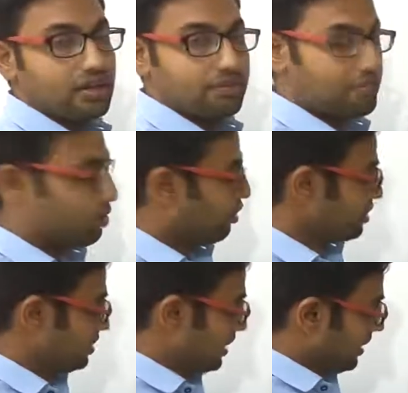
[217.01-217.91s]

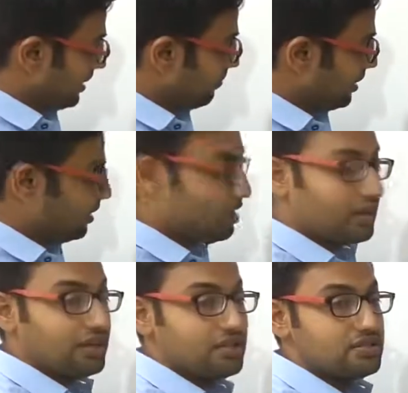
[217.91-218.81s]
because remainder
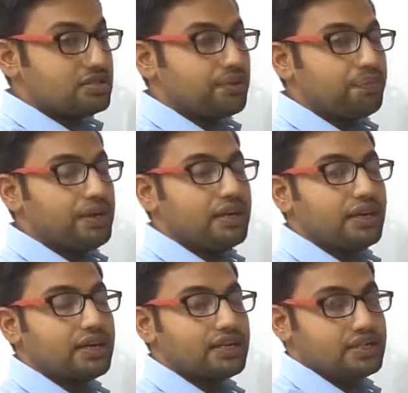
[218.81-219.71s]
is
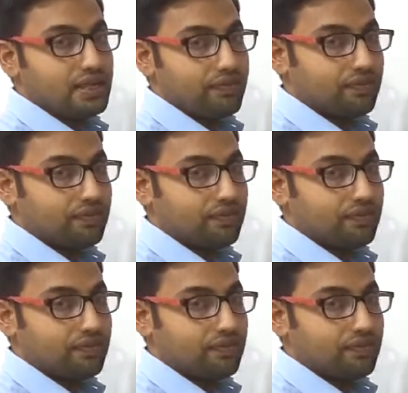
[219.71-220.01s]
repeating itself.